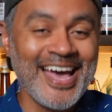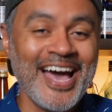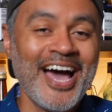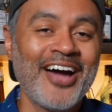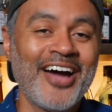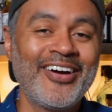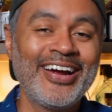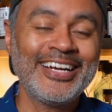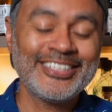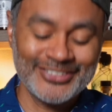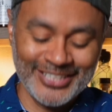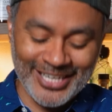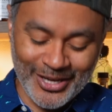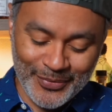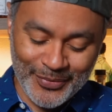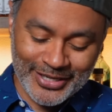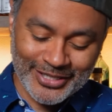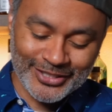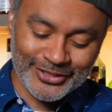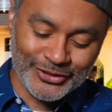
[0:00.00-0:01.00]
All right, so then
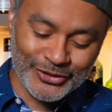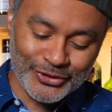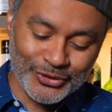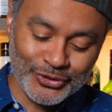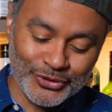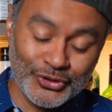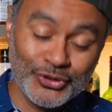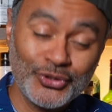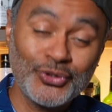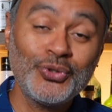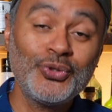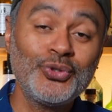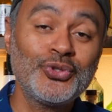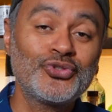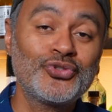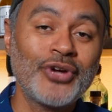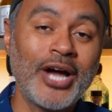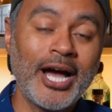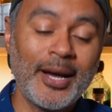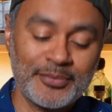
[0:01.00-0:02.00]
we're gonna do 2
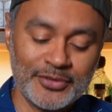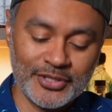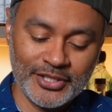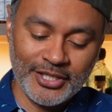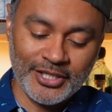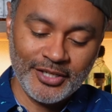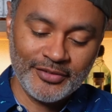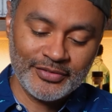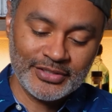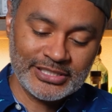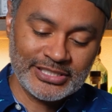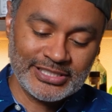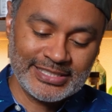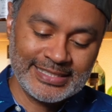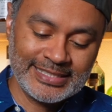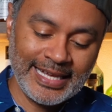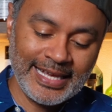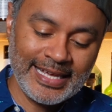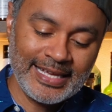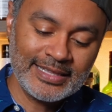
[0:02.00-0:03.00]
drops of
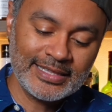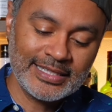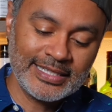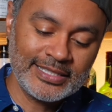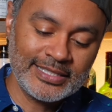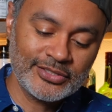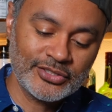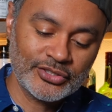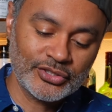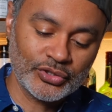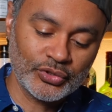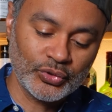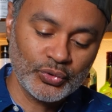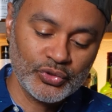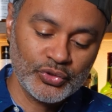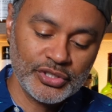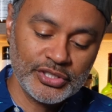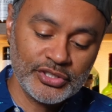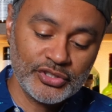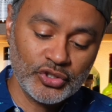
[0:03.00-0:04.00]
saline
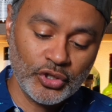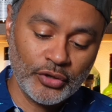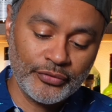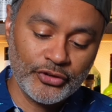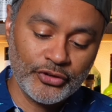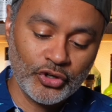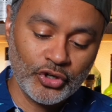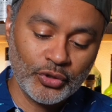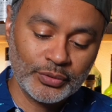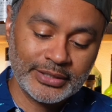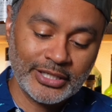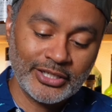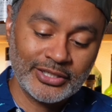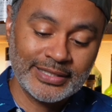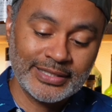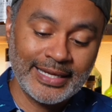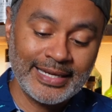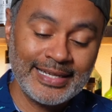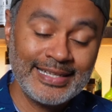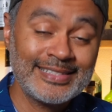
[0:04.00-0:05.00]
solution. So if you don't know what the hell
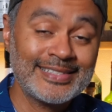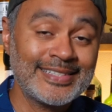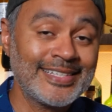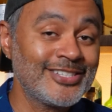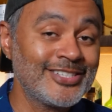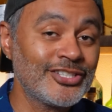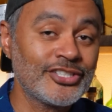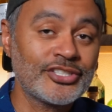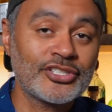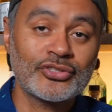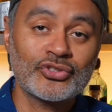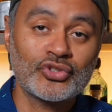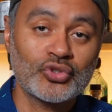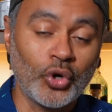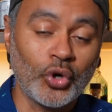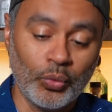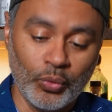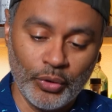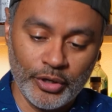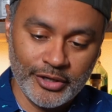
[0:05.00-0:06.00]
that is, it's just
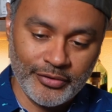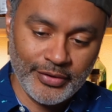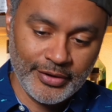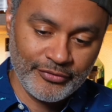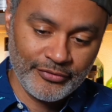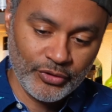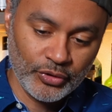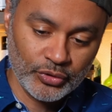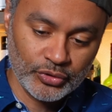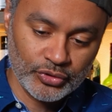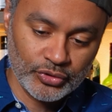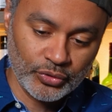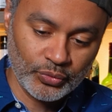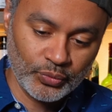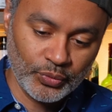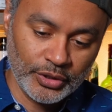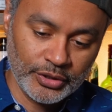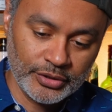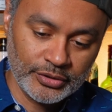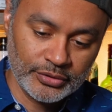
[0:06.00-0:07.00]
salt water, right, folks? So
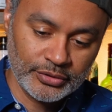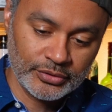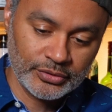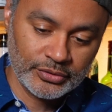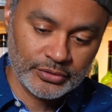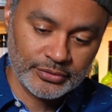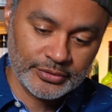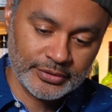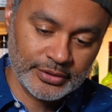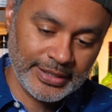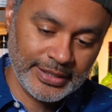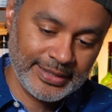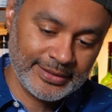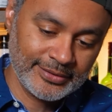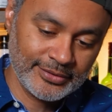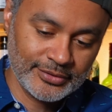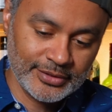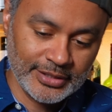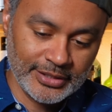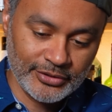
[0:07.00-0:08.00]
there
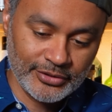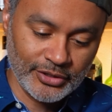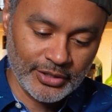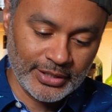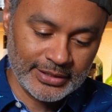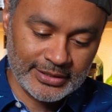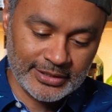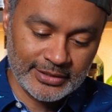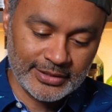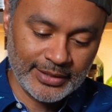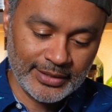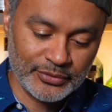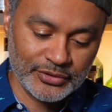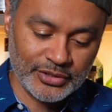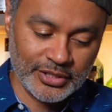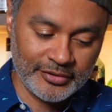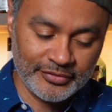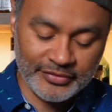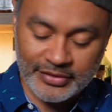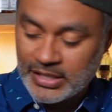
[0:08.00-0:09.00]
you go, that was
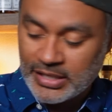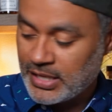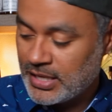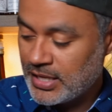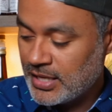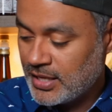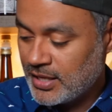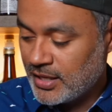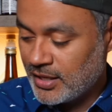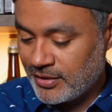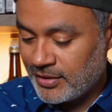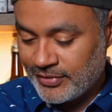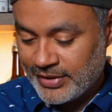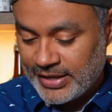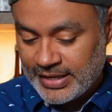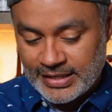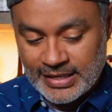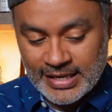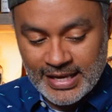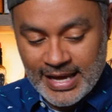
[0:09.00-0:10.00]
enough. All
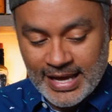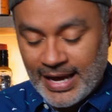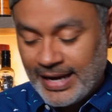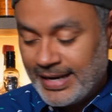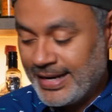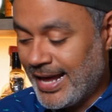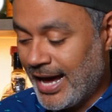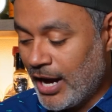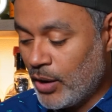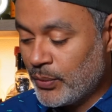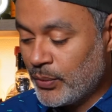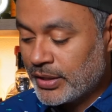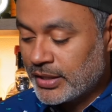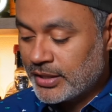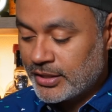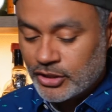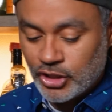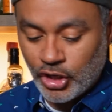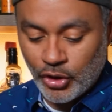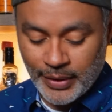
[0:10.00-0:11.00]
right, and now we're
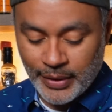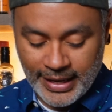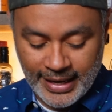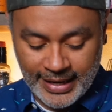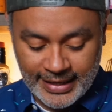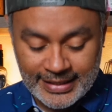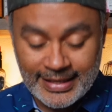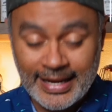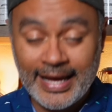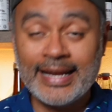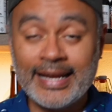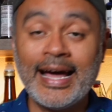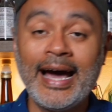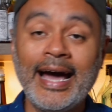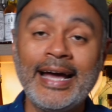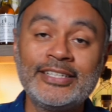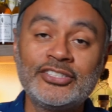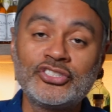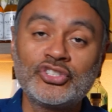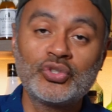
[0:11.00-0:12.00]
gonna go ahead and add
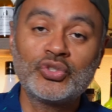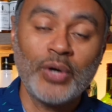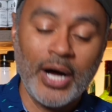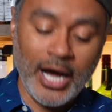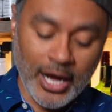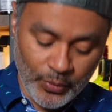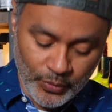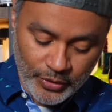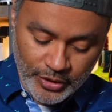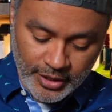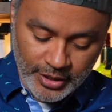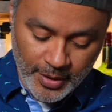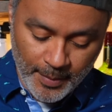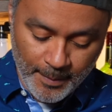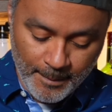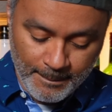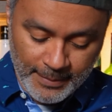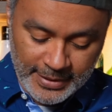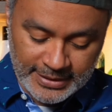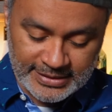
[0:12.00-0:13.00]
ice to our
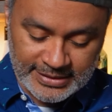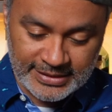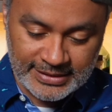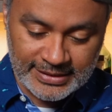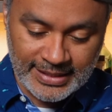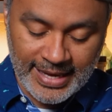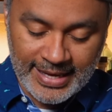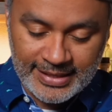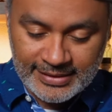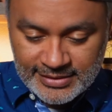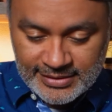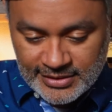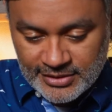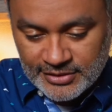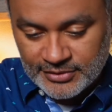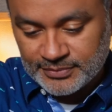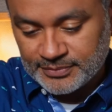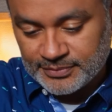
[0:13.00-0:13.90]
mixing glass.